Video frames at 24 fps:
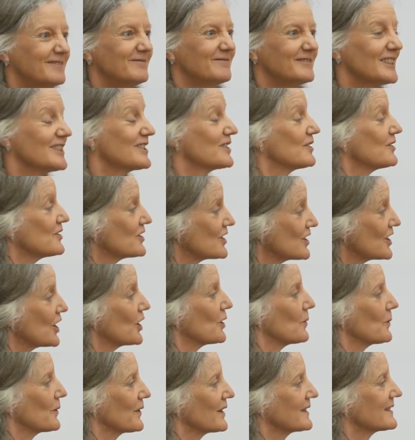So it's good to
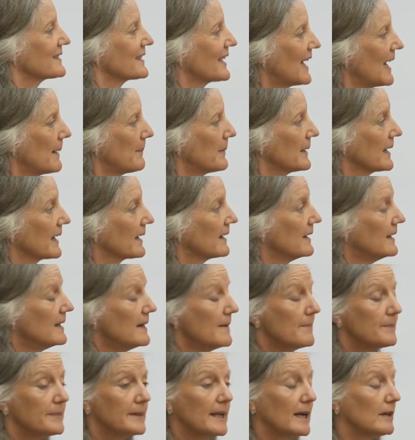know what that's happening.
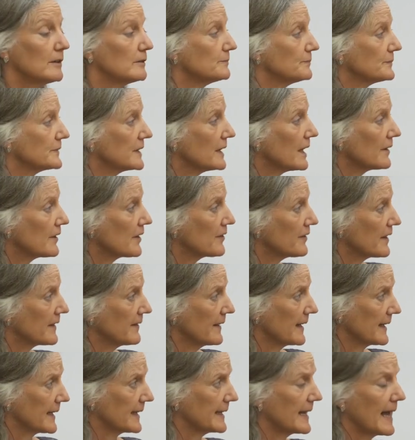Now, the other thing
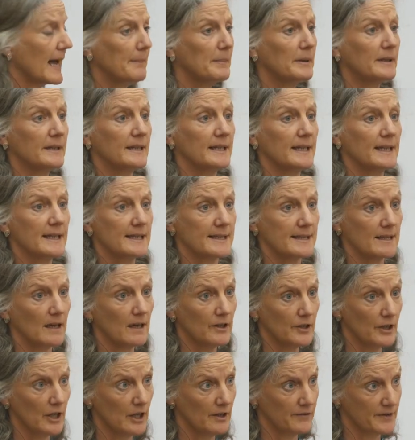that can happen is our
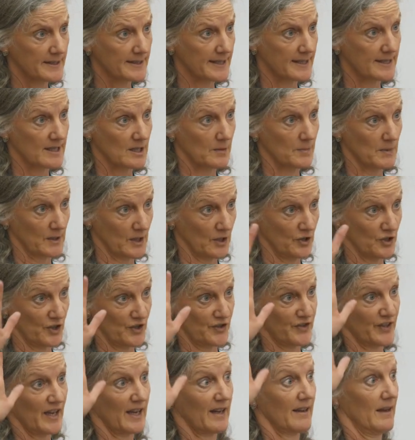nervous system can
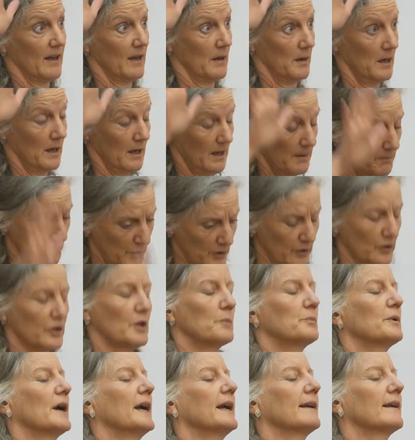just say, put on the
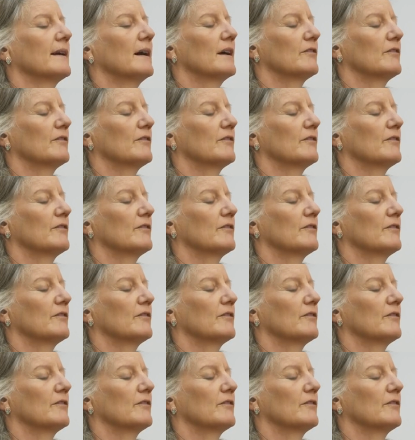brake.